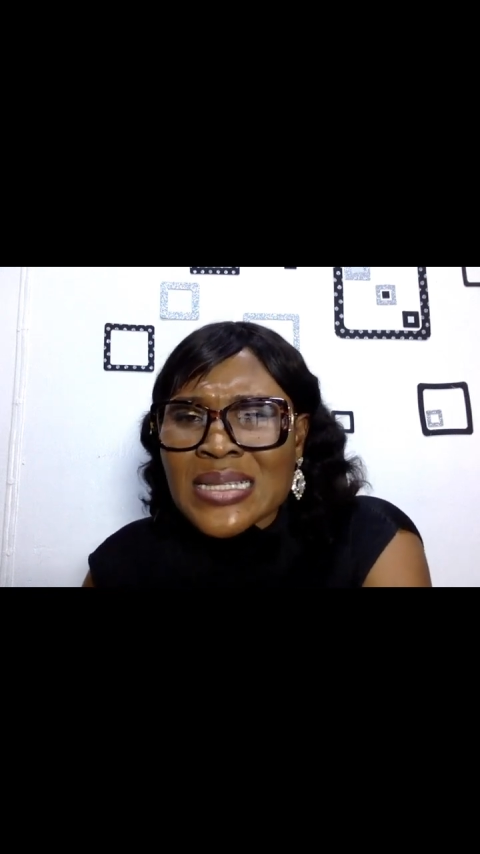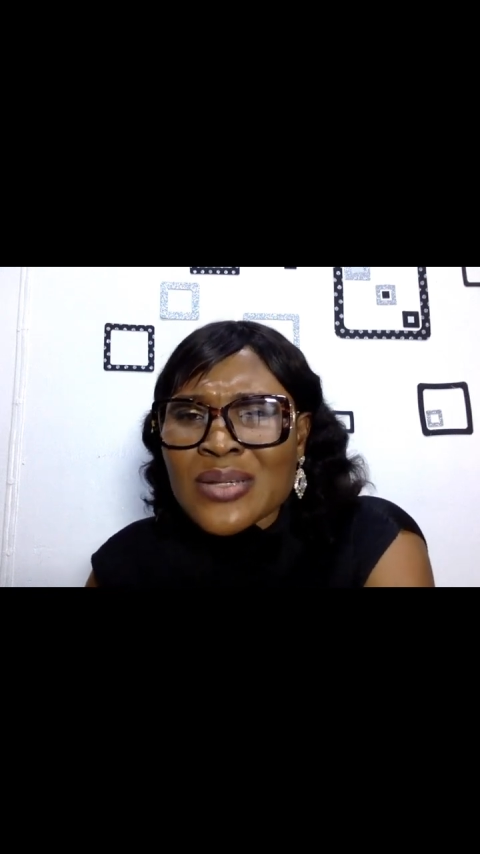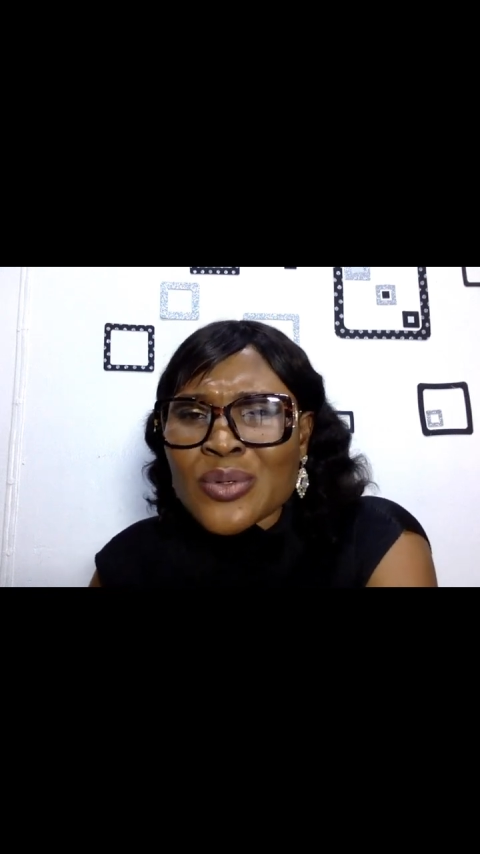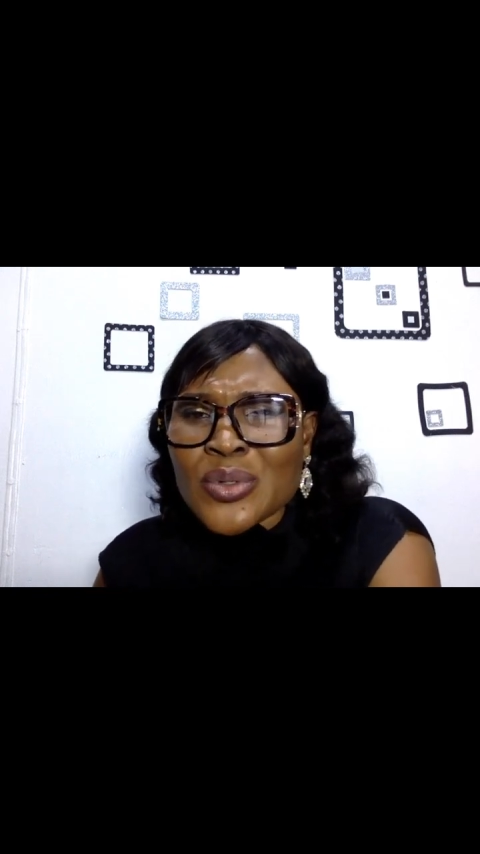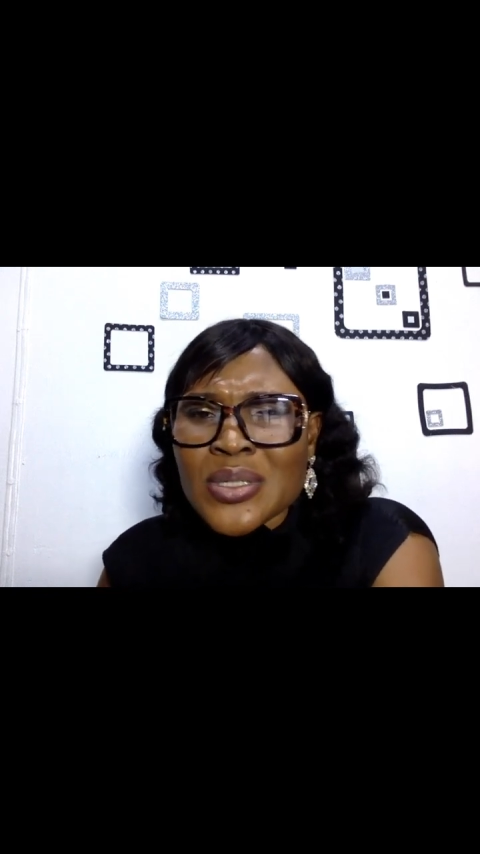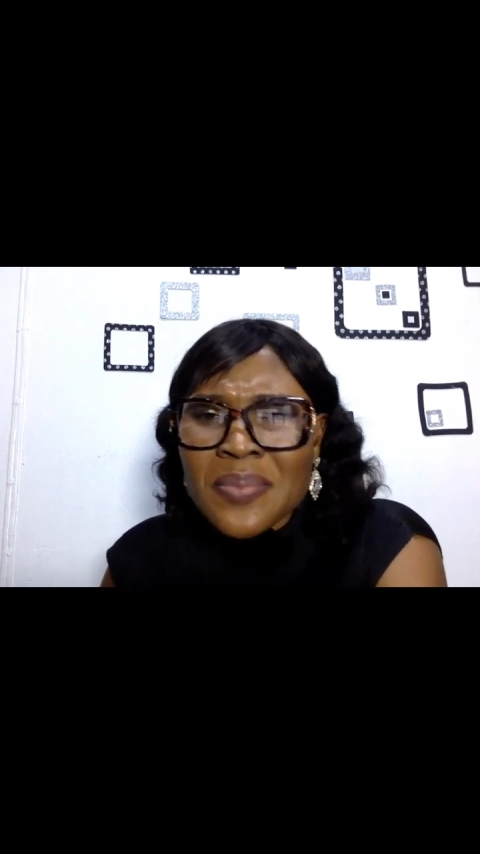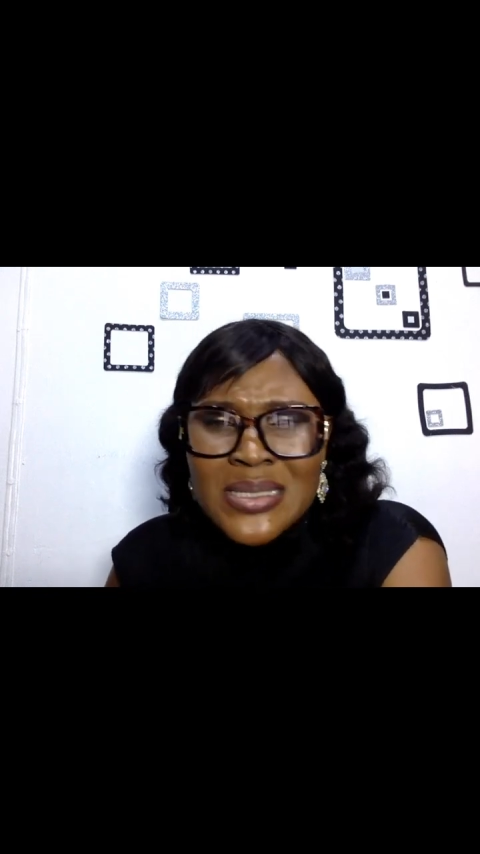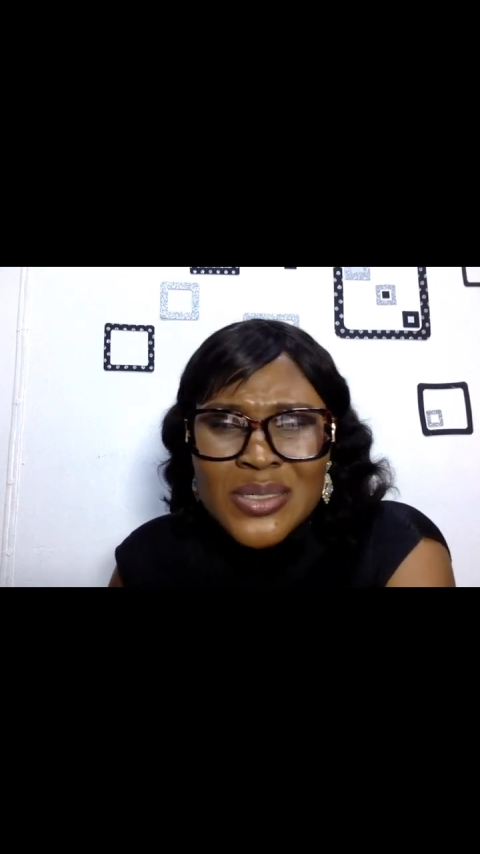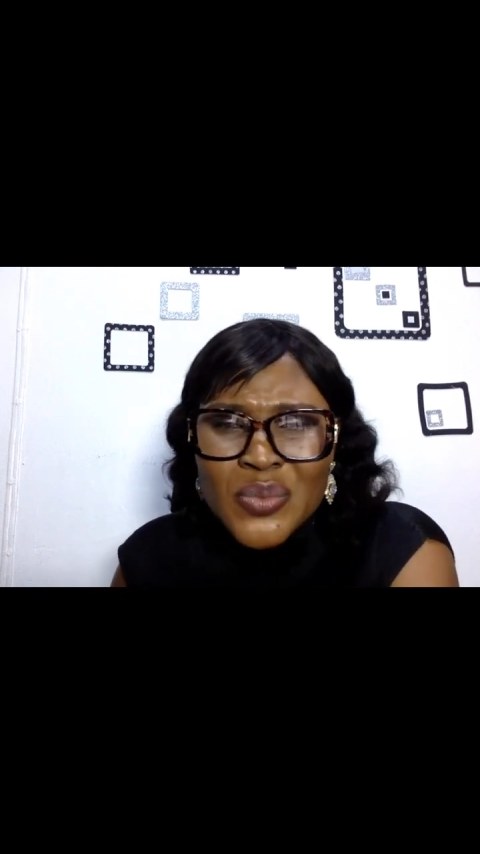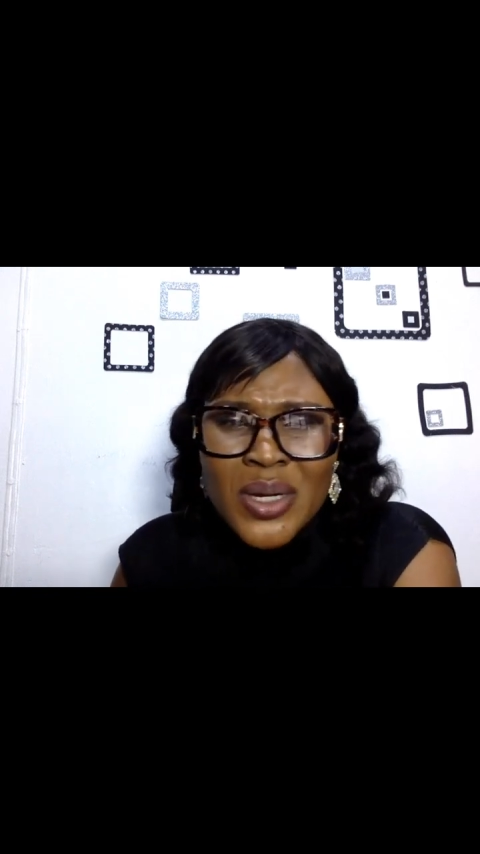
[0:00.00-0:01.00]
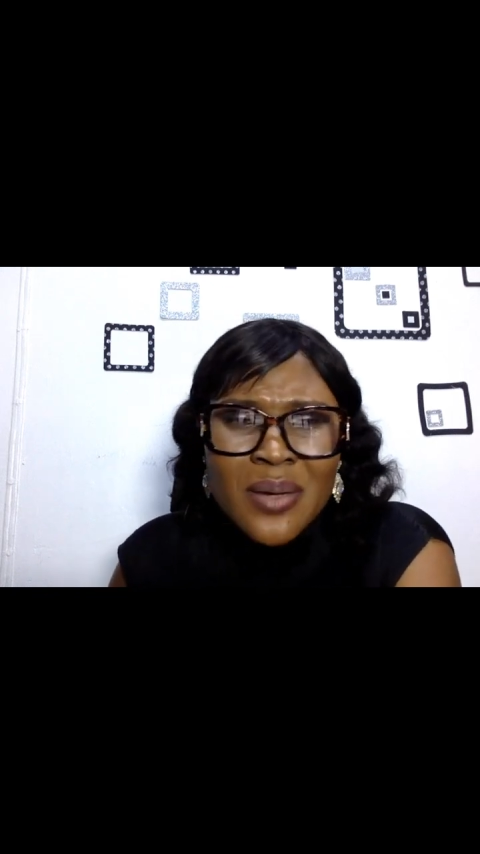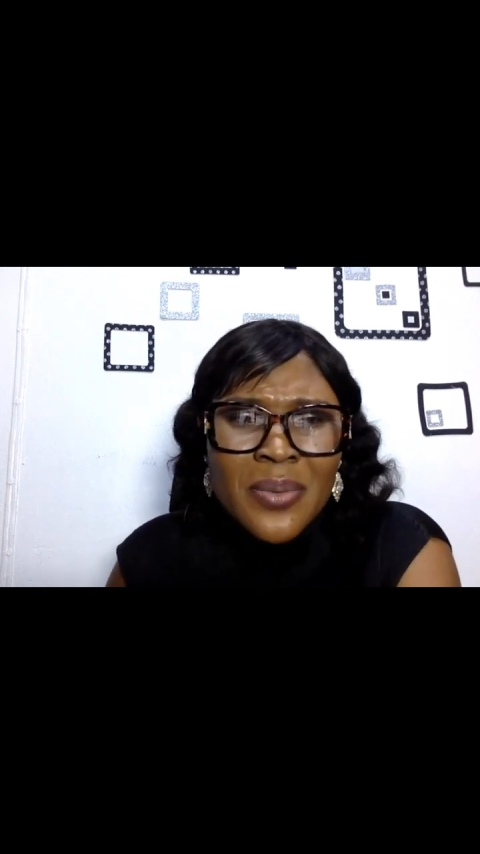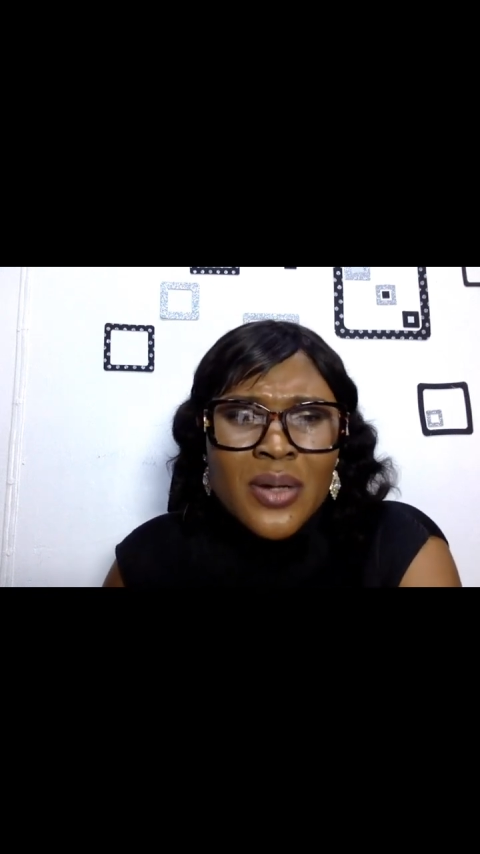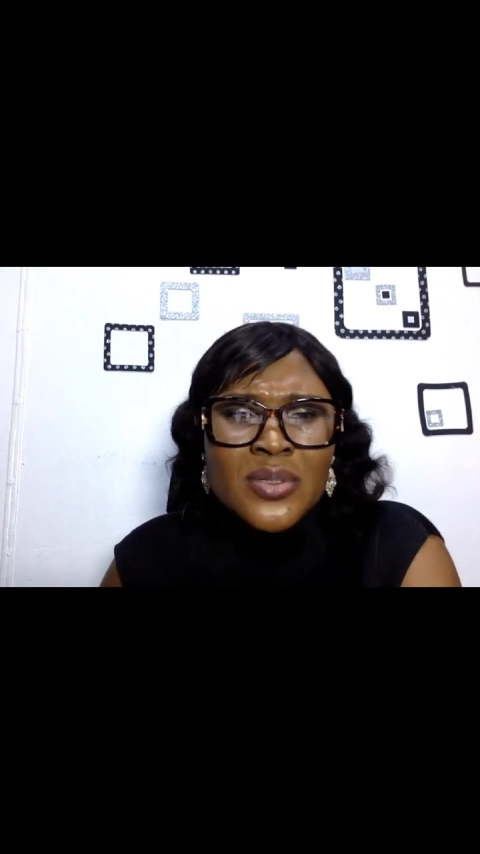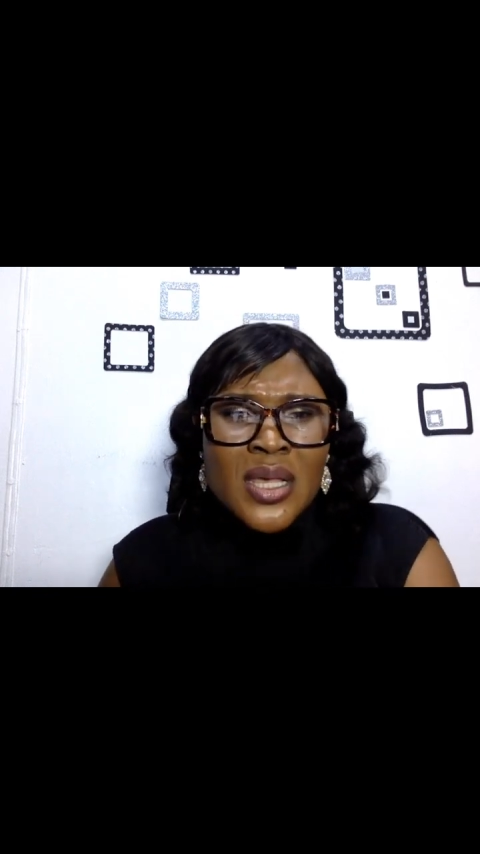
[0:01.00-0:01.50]
they don't know the person's
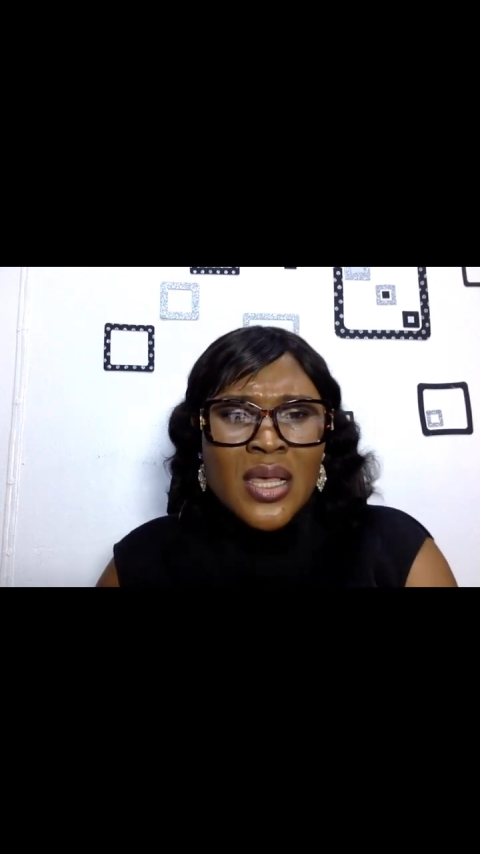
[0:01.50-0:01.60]
whereabouts.